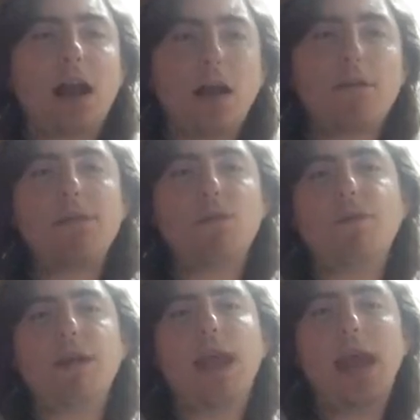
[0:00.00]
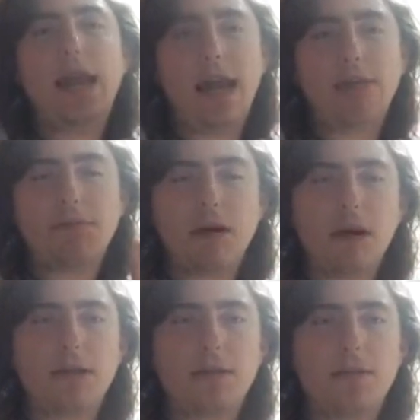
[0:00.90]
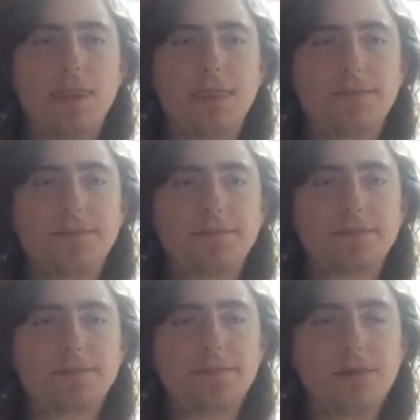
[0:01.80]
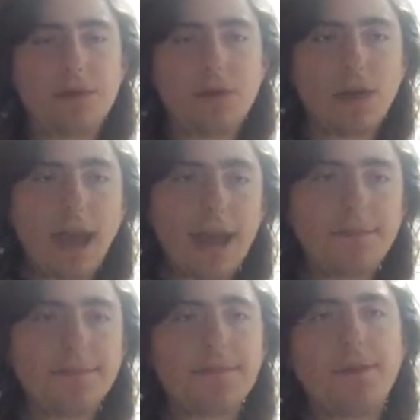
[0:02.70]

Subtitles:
comic book movie an A plus. Okay,